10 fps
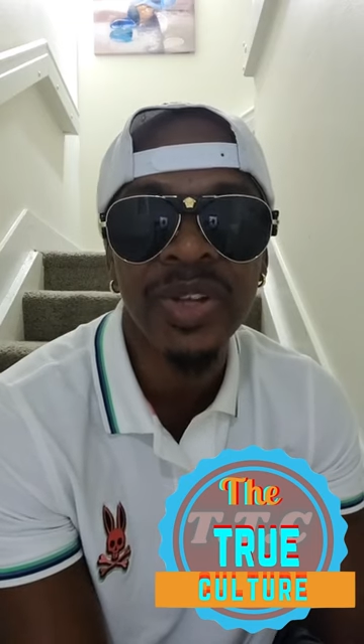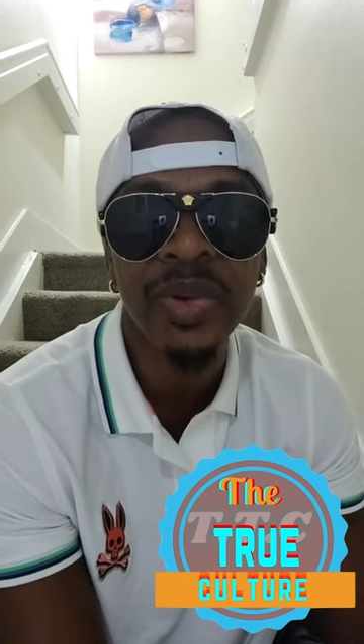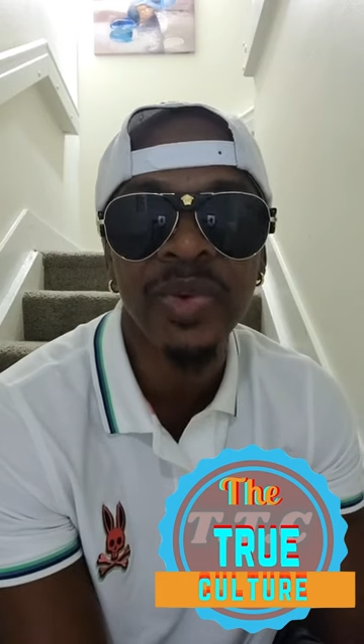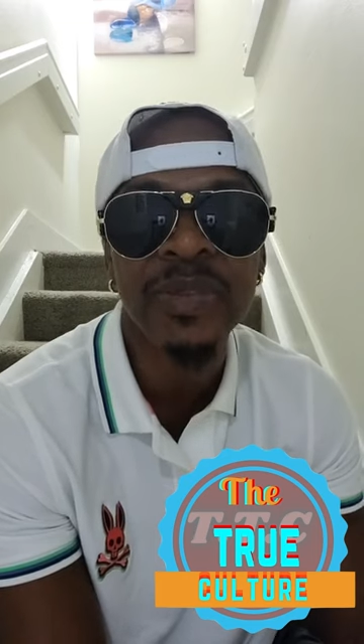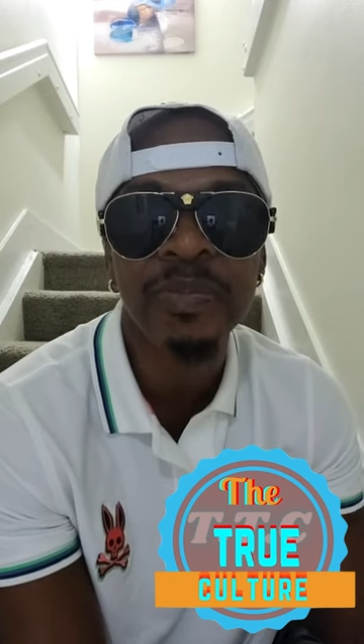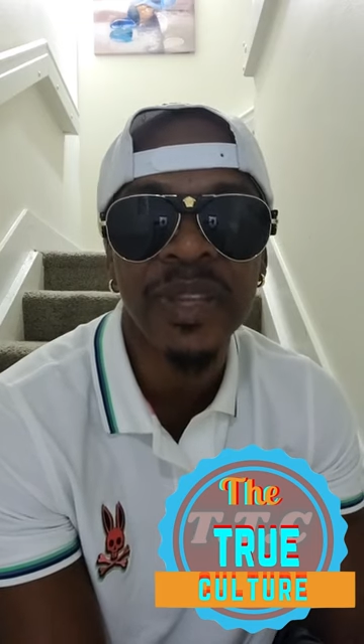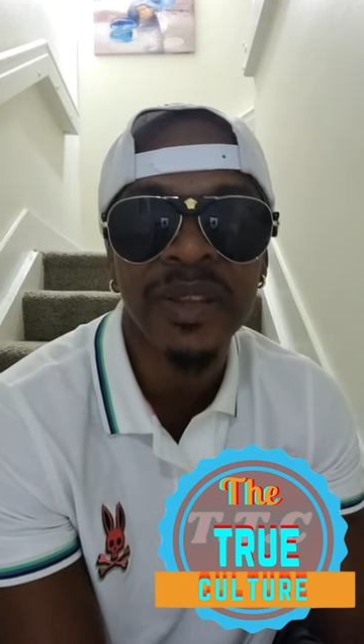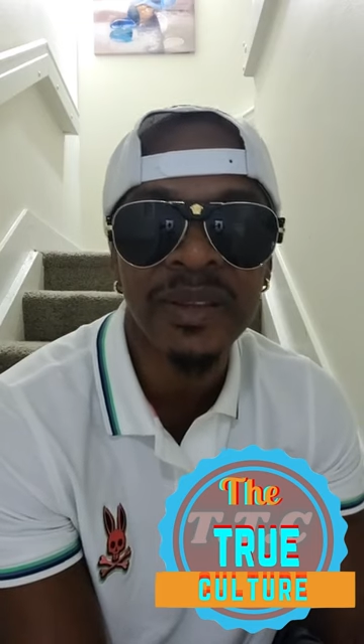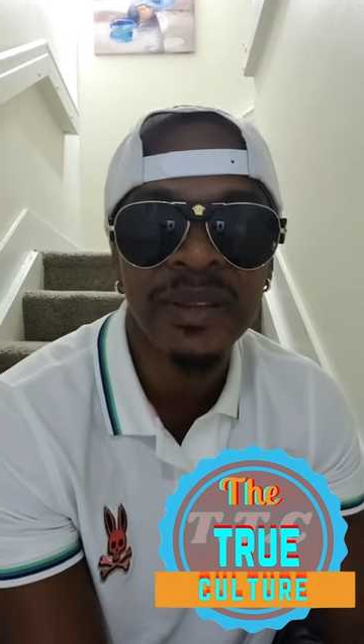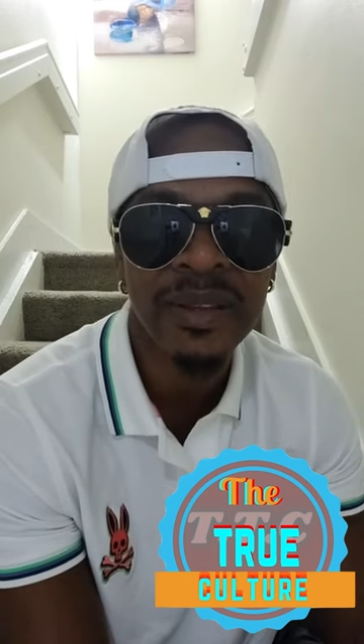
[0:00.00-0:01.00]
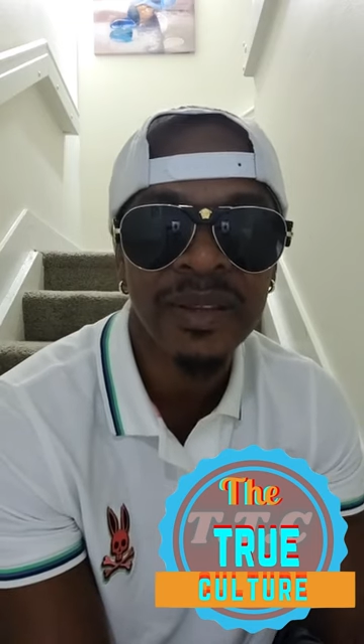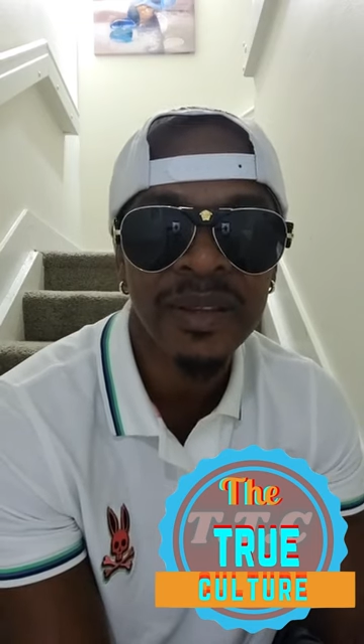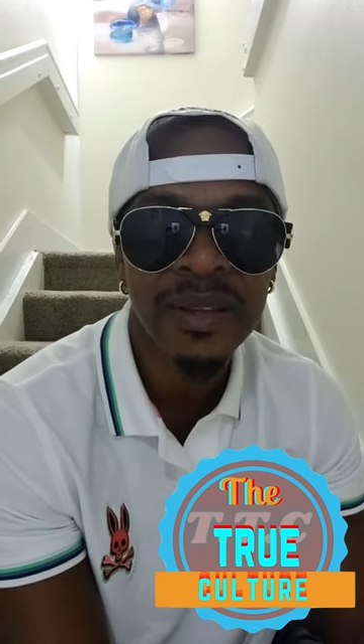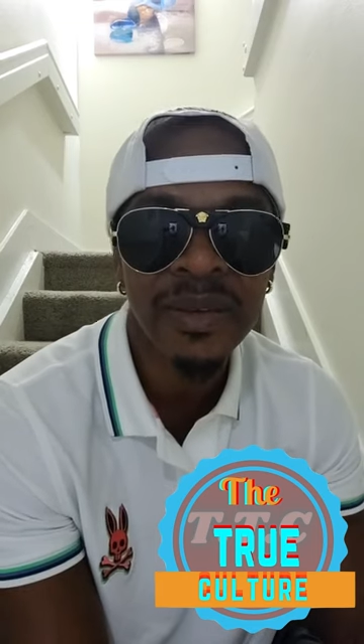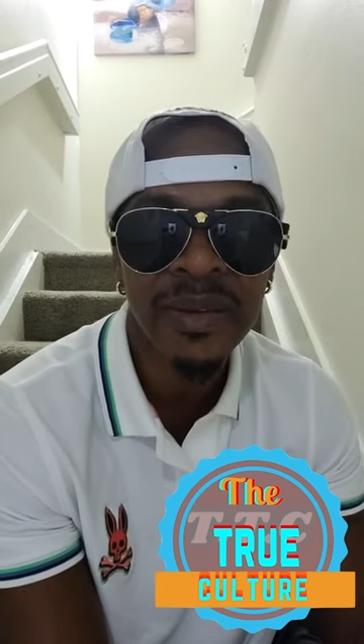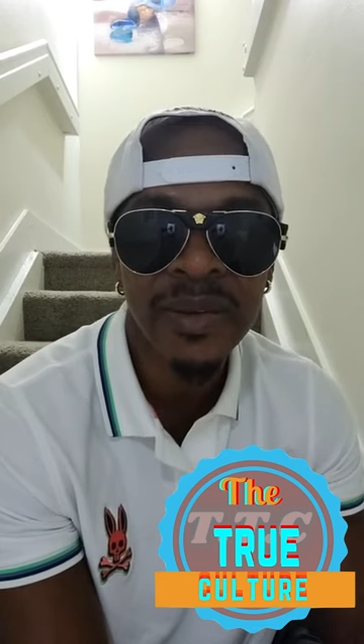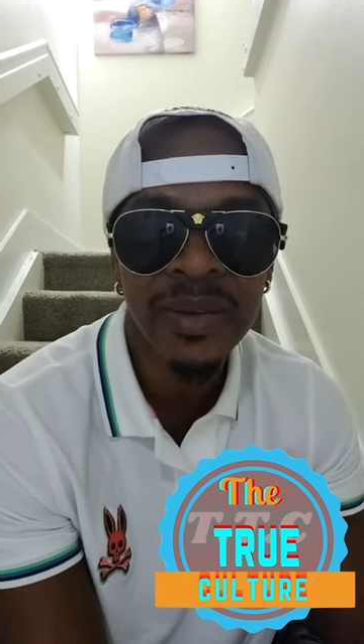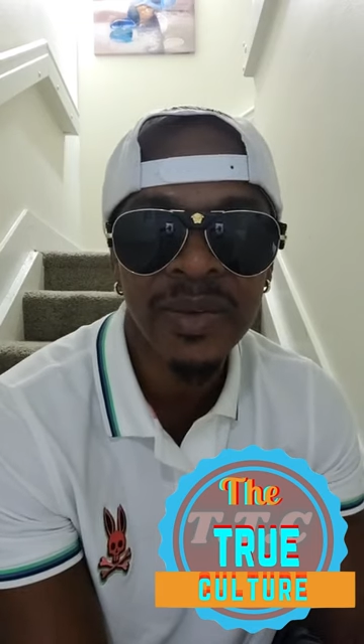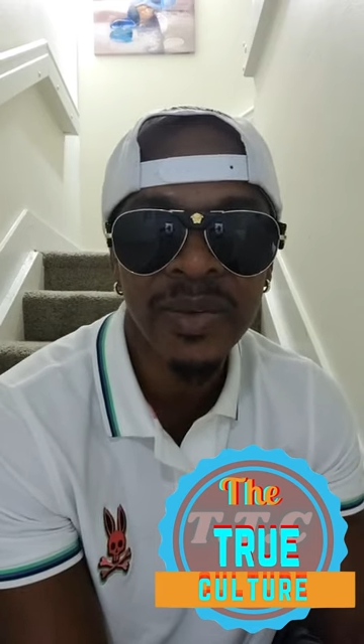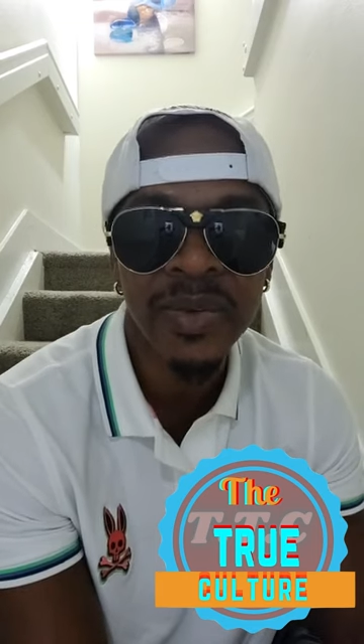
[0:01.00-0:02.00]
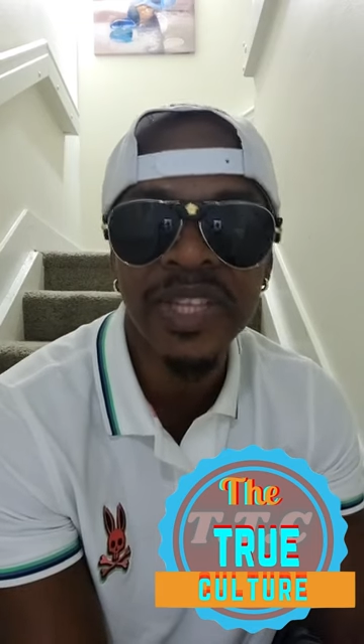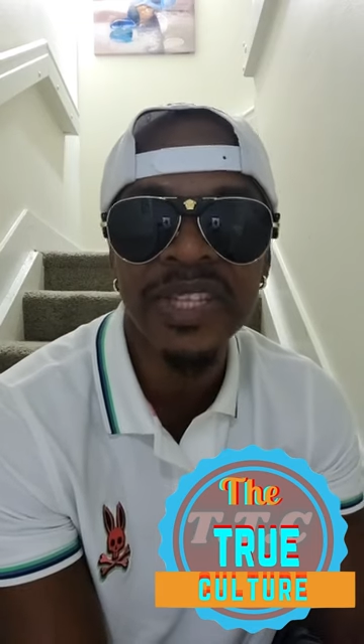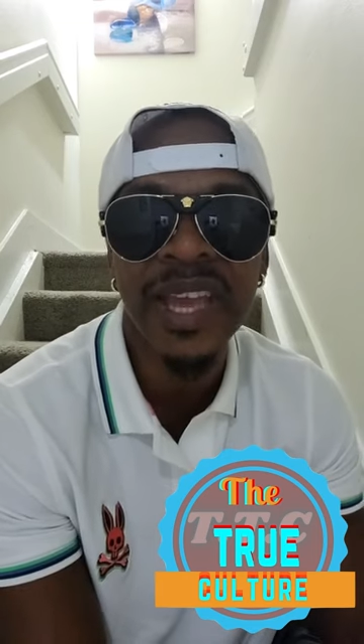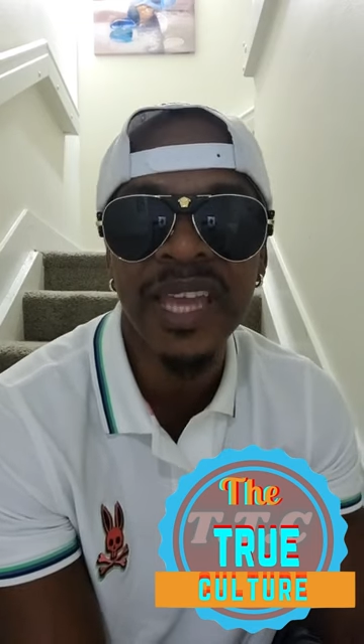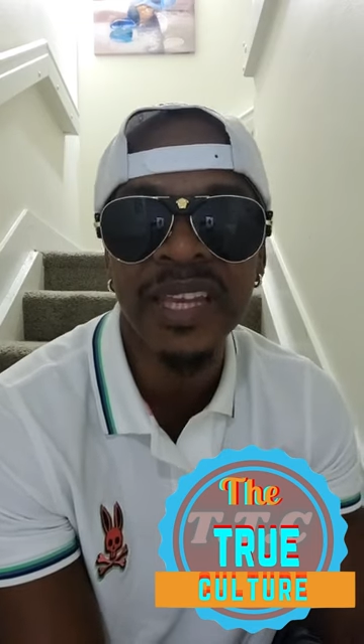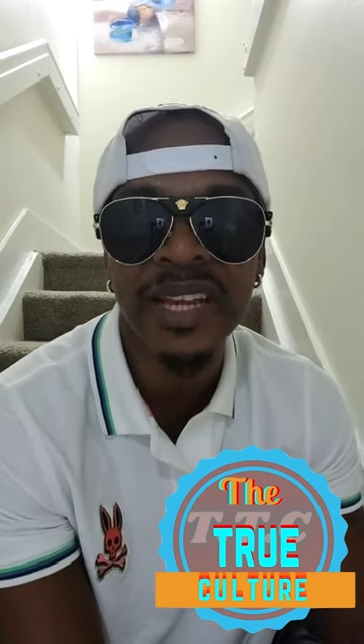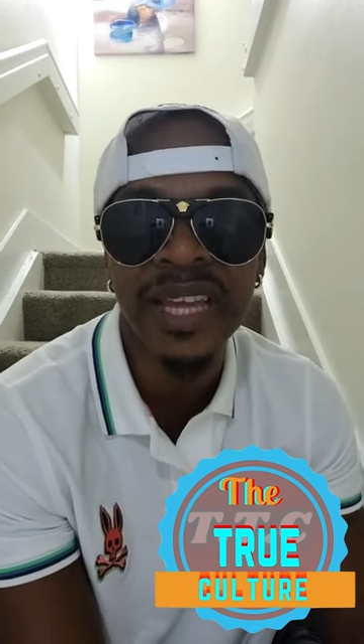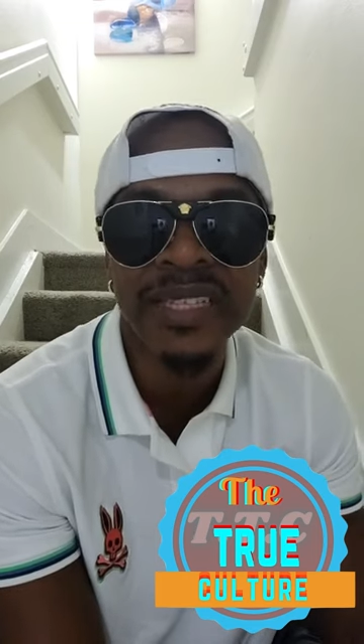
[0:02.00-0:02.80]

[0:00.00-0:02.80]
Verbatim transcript: clothespin. Squeeze your head, your legs